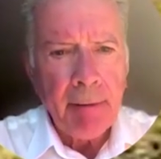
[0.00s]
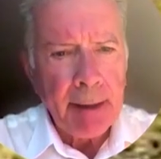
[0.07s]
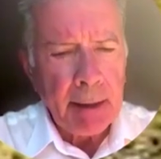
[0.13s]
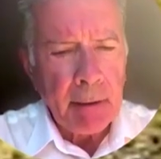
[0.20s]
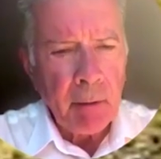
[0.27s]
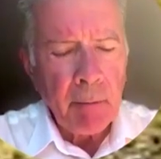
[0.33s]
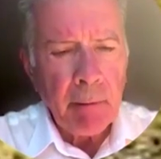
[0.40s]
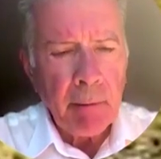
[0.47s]

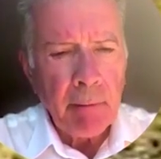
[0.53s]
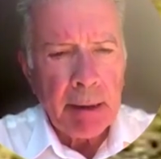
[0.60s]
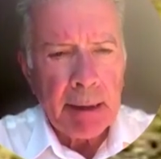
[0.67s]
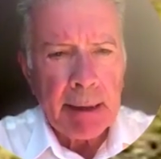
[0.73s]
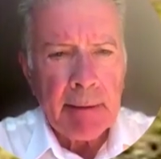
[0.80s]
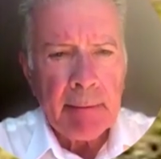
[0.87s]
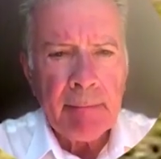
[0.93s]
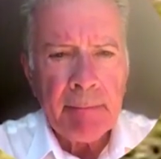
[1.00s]
Thank you,
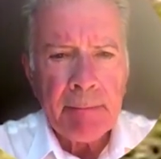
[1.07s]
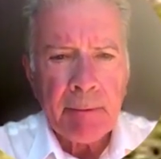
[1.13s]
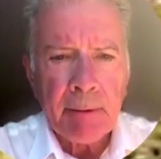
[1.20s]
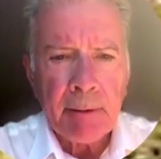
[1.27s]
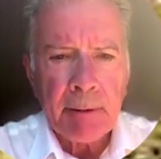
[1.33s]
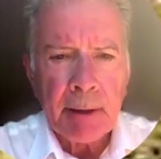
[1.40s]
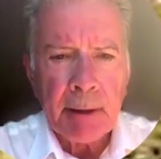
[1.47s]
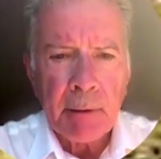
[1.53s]
Marina,
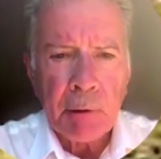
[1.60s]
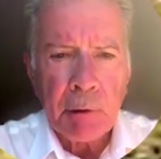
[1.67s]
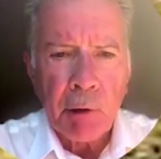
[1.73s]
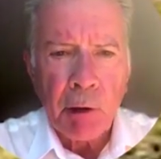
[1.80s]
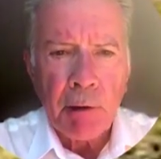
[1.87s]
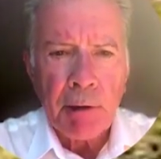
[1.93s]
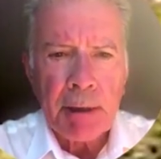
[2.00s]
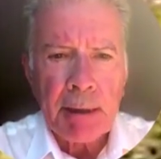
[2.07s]
for the
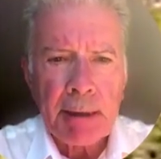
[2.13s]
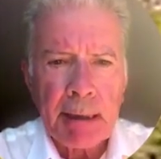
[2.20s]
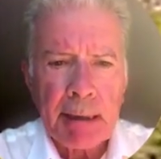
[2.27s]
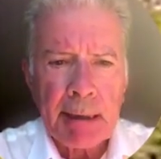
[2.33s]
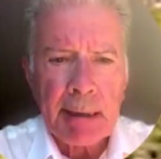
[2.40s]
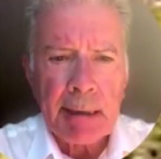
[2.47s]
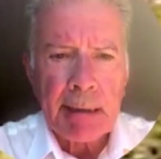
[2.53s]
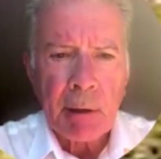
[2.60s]
choice.
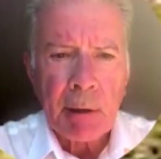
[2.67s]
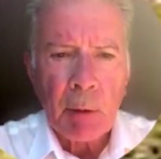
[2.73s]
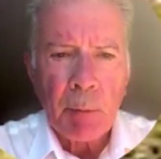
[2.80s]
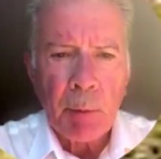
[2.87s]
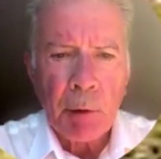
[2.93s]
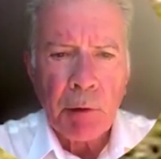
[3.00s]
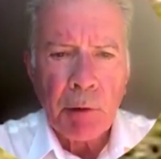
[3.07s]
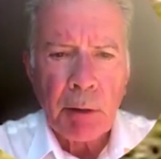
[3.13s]
This is an
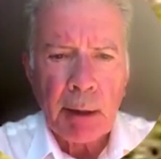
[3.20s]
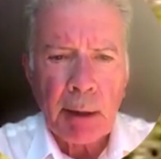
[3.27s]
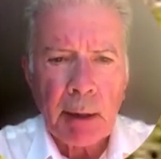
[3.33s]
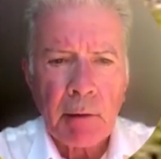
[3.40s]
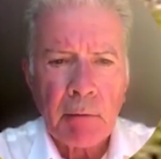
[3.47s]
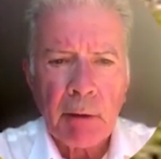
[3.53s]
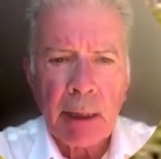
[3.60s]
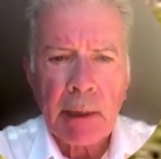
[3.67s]

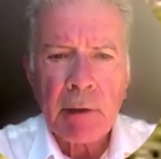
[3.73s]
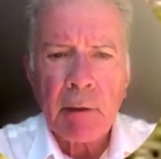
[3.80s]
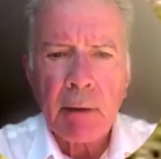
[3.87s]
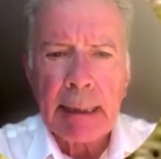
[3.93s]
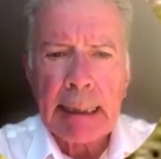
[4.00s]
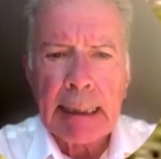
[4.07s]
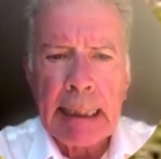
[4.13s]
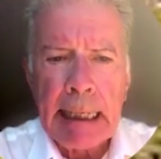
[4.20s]
opportunity to
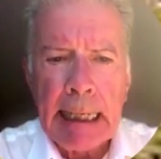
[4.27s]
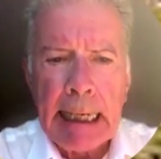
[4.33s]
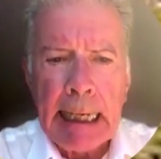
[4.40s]
actually